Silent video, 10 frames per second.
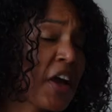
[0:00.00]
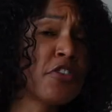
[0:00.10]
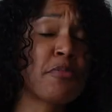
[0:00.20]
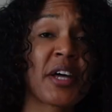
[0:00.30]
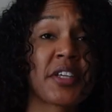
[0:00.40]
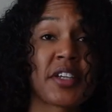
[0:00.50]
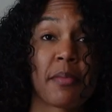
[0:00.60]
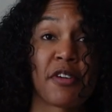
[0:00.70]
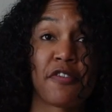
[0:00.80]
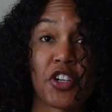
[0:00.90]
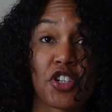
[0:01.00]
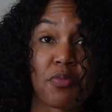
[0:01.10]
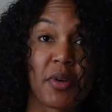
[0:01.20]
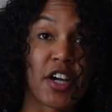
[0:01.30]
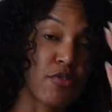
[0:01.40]
I knew by the time I finished
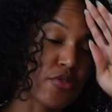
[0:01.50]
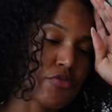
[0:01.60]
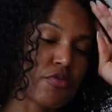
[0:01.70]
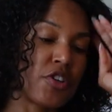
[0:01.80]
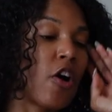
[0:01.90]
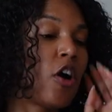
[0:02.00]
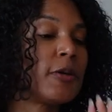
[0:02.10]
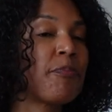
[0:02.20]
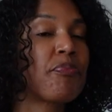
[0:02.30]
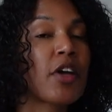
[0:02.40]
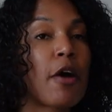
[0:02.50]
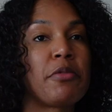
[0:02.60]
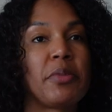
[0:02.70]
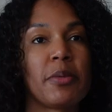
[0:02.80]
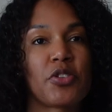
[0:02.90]
my grocery haul, I
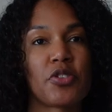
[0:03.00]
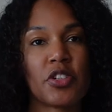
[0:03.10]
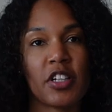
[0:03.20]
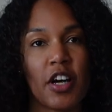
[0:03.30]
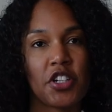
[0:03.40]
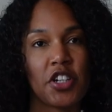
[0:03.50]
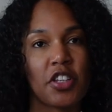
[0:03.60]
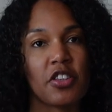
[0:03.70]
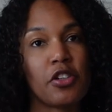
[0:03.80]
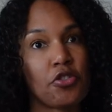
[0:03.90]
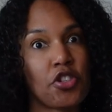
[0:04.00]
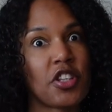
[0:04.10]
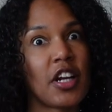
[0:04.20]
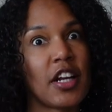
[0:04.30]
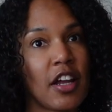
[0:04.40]
wouldn't be able to go to Lush and get the lotion
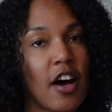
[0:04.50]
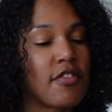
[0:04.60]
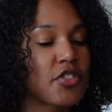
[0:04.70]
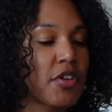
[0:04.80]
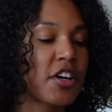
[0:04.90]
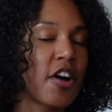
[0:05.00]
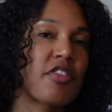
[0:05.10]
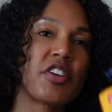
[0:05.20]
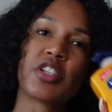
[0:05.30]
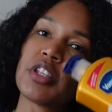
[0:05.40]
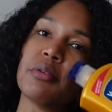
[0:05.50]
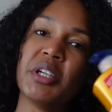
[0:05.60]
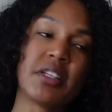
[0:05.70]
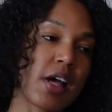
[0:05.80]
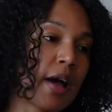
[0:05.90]
that I love. So I got this in the
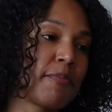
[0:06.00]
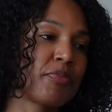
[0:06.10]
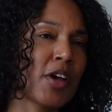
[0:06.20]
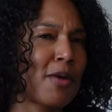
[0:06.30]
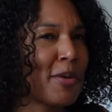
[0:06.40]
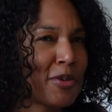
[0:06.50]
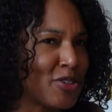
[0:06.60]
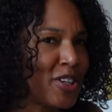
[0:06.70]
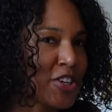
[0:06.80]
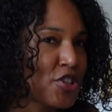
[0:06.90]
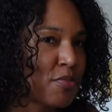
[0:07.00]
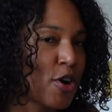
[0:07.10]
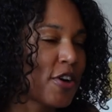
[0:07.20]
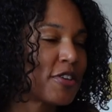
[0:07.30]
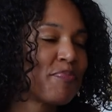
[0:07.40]
meantime. I'll probably go to Lush
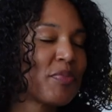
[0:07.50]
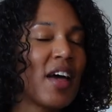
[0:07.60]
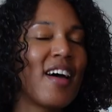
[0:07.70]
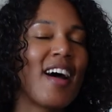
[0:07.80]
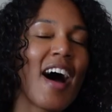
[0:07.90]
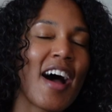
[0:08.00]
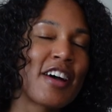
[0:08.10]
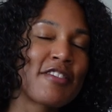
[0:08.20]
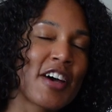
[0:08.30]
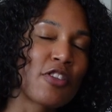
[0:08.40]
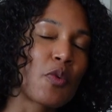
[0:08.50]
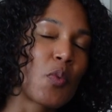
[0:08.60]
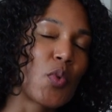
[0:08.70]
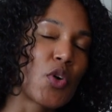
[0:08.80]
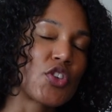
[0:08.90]
tomorrow. I have had the
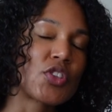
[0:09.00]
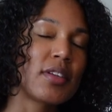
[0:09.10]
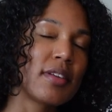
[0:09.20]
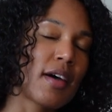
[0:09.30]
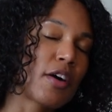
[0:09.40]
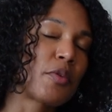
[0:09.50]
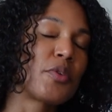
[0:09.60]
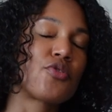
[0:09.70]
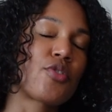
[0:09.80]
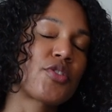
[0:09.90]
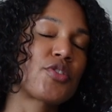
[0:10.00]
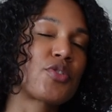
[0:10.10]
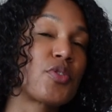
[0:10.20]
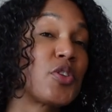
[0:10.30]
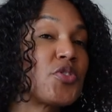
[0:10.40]
worst luck with
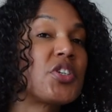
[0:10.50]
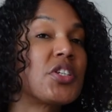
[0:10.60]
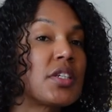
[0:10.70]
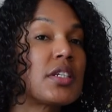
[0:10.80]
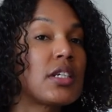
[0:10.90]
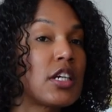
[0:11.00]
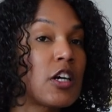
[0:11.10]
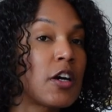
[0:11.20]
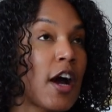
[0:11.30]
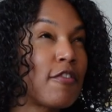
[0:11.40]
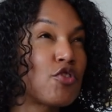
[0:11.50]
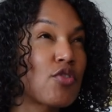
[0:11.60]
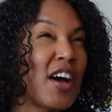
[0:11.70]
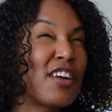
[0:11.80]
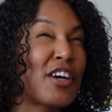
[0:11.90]
drugstore lotions this year. I've
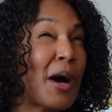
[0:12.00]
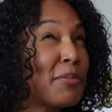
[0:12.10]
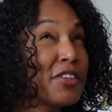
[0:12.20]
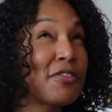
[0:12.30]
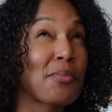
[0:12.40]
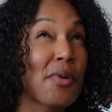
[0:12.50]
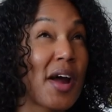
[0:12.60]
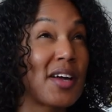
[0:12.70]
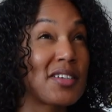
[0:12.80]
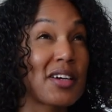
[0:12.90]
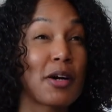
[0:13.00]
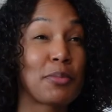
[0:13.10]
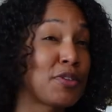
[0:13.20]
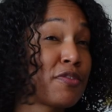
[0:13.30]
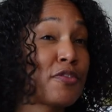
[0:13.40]
tried a couple different brands, a
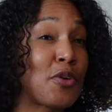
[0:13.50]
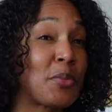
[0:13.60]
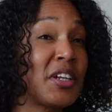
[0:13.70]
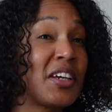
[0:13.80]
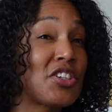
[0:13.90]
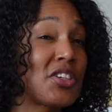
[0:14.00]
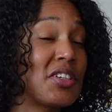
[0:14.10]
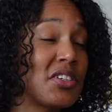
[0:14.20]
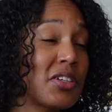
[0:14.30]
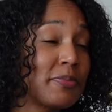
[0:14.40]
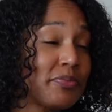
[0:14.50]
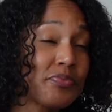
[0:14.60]
couple different formulations.